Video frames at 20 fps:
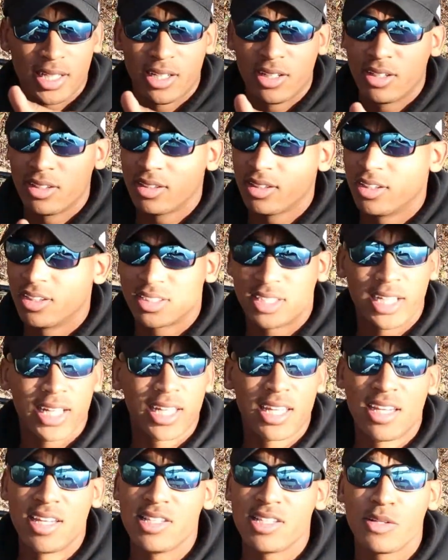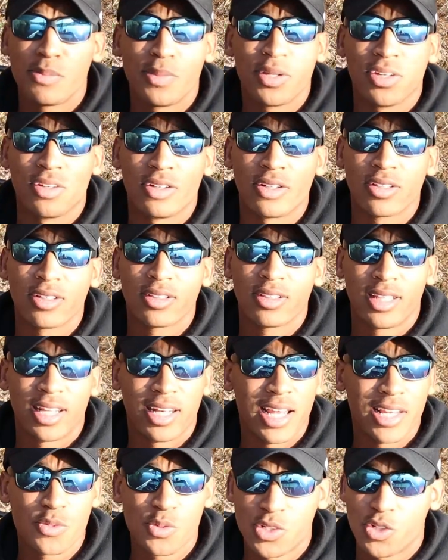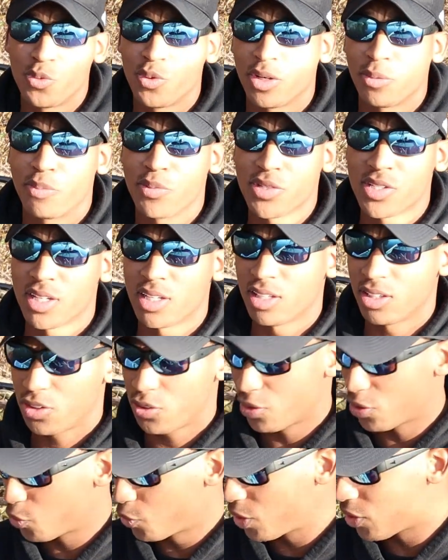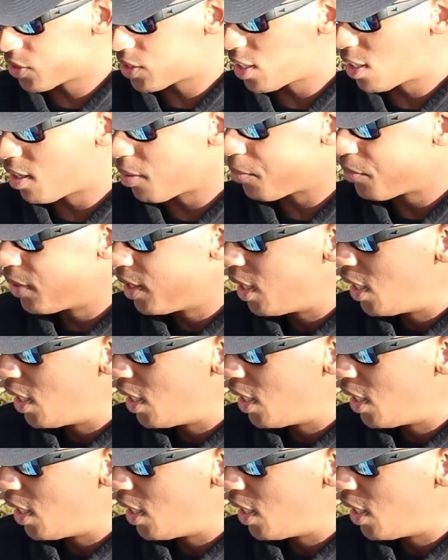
down looks like an easy meal, and that's what you want to present during the winter time.